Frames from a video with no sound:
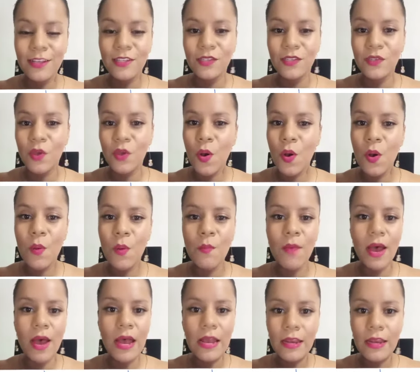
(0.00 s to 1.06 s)

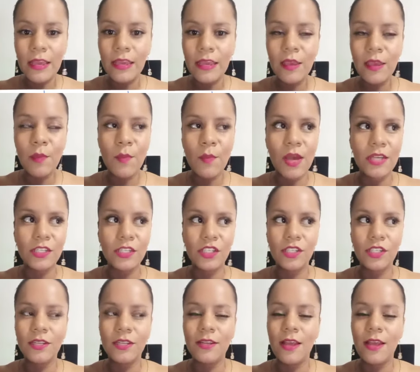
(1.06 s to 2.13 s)
Somebody
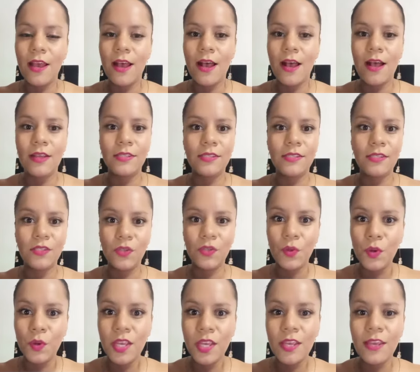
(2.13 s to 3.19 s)
imagine a
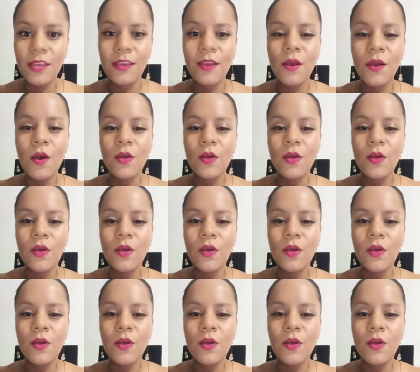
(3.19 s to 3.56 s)
story,